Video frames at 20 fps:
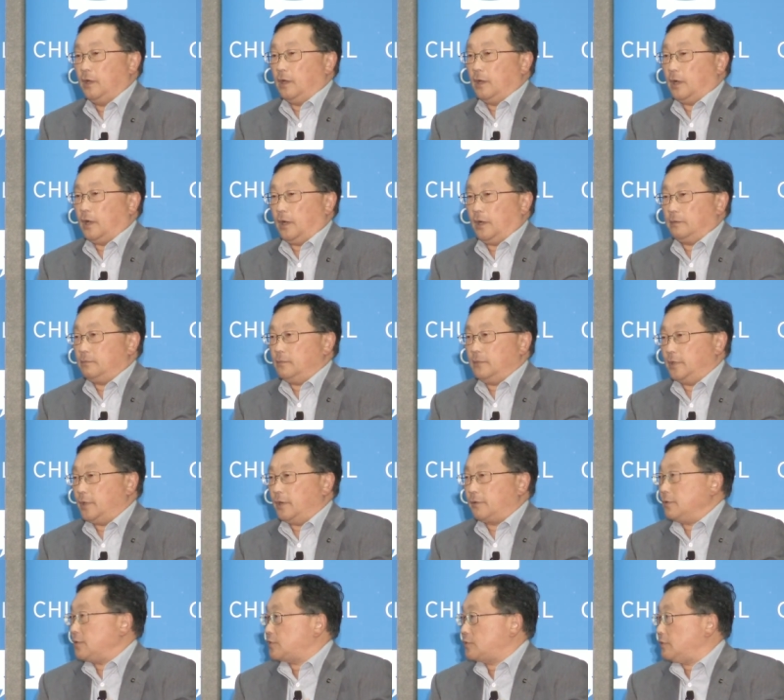Uh,
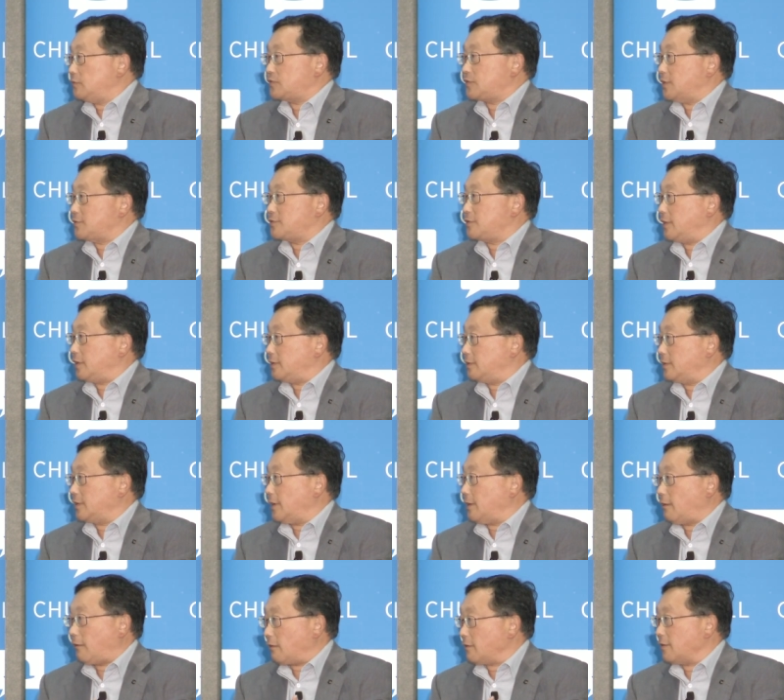there is no such thing.
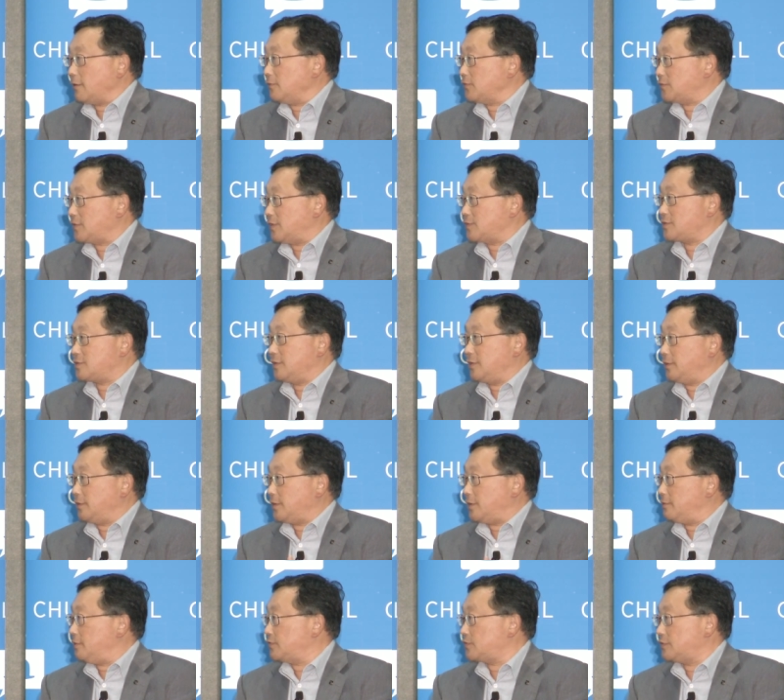There are no such thing.
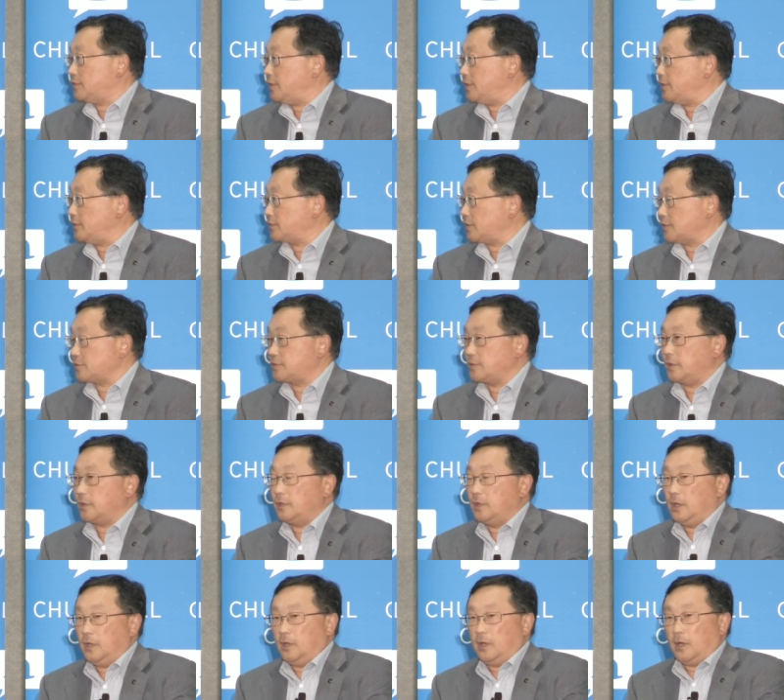There isn't any such thing.
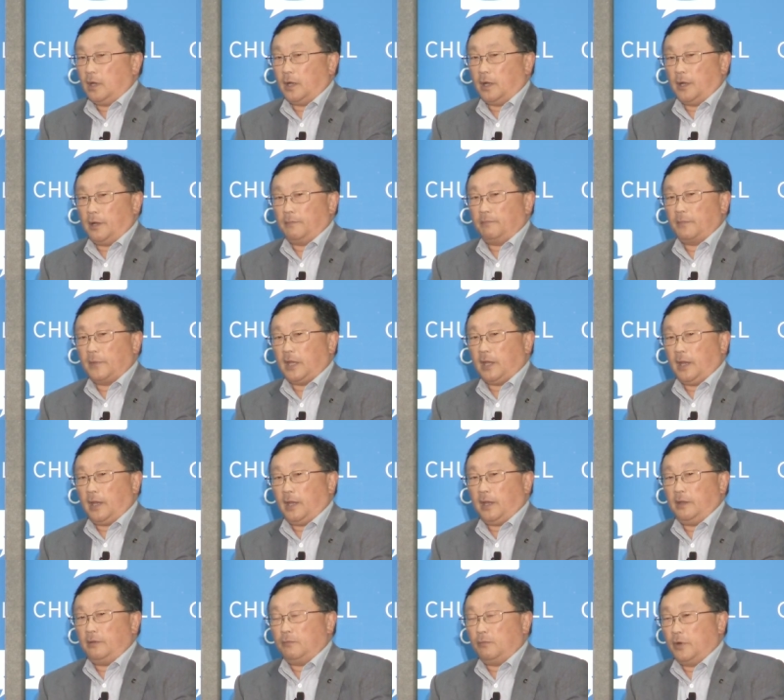Um,
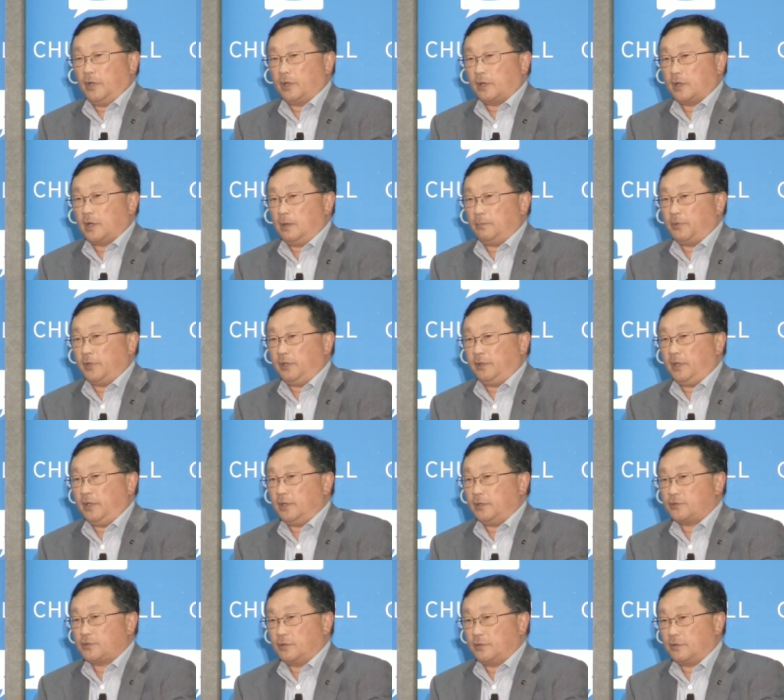and when a company needs
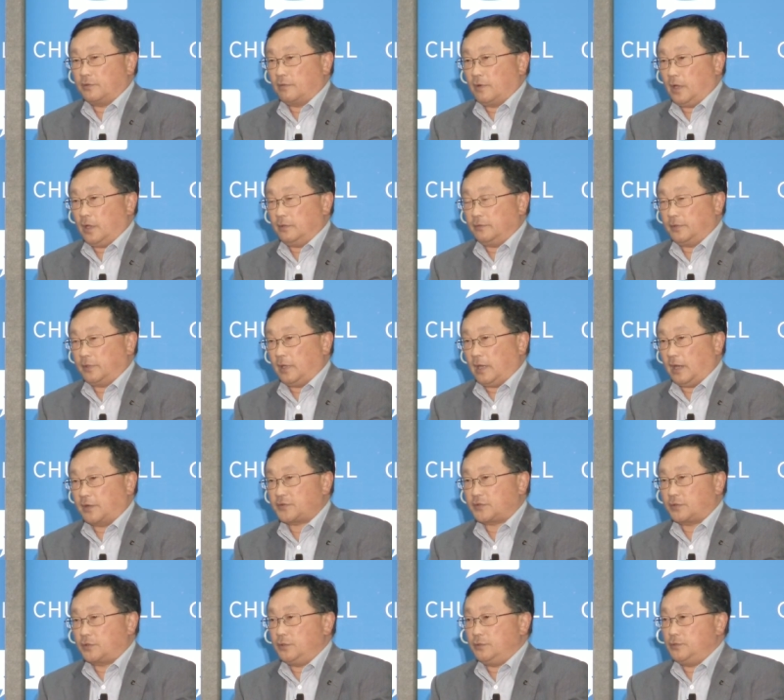a turnaround, the
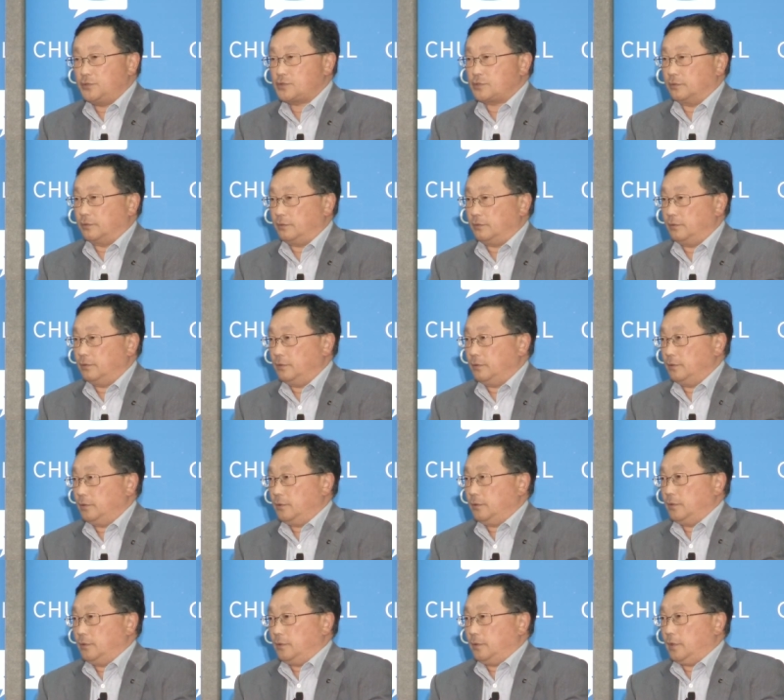execution
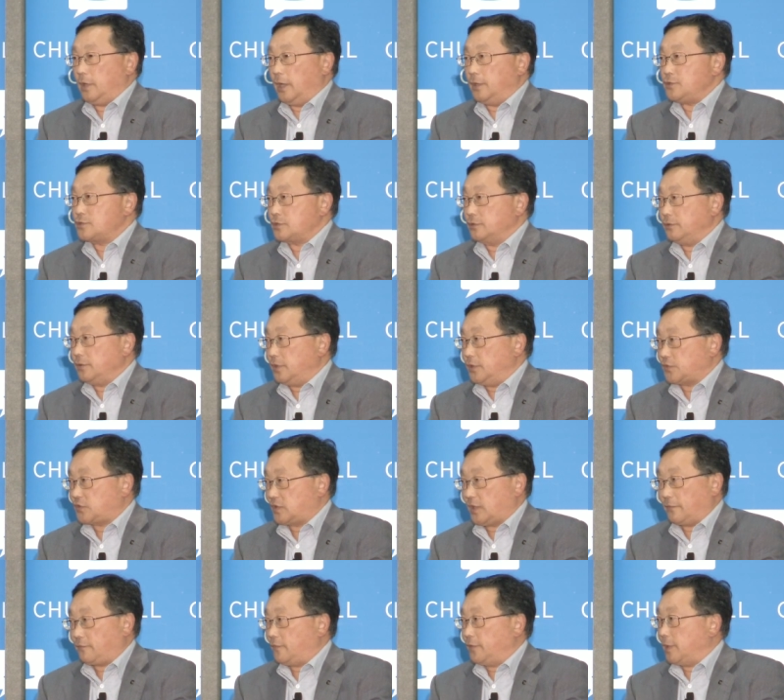engine is
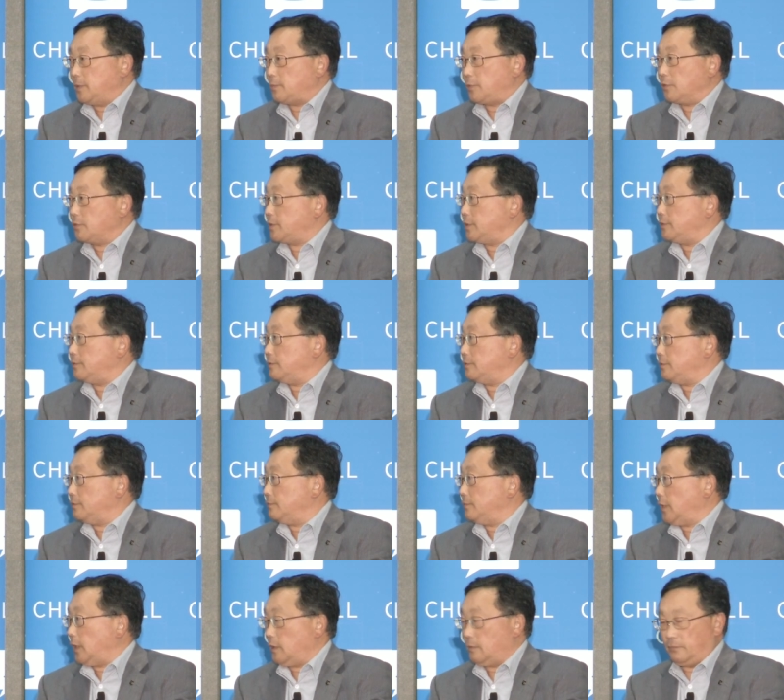definitely broken.
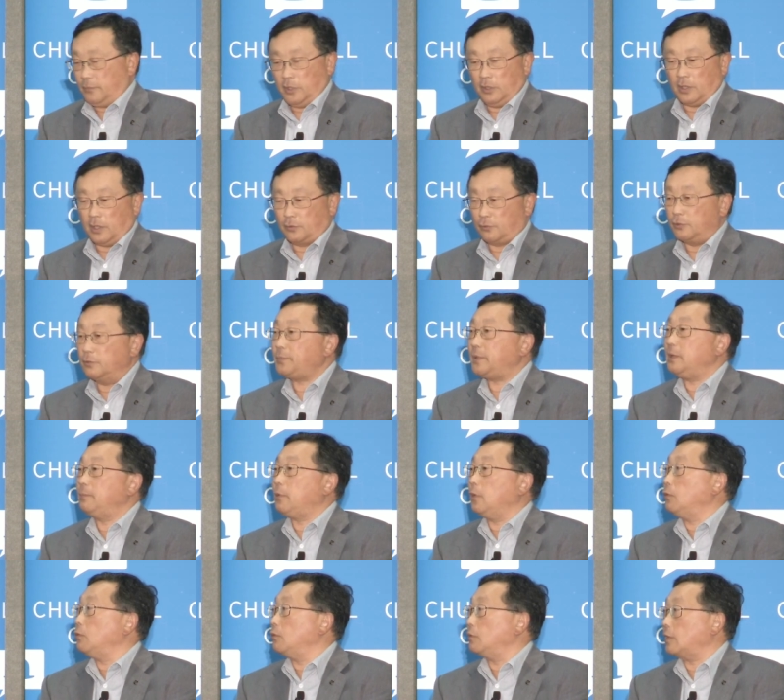Um, you had good
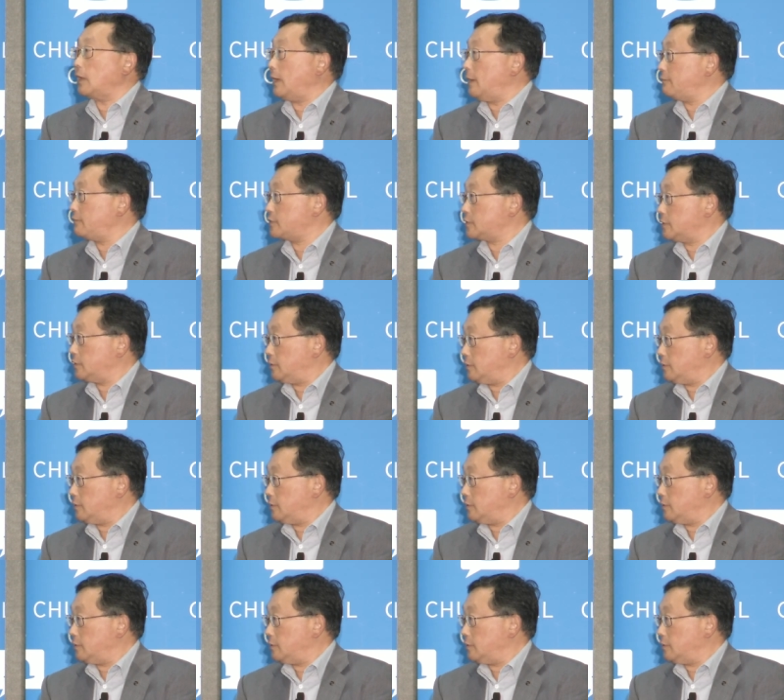people who left.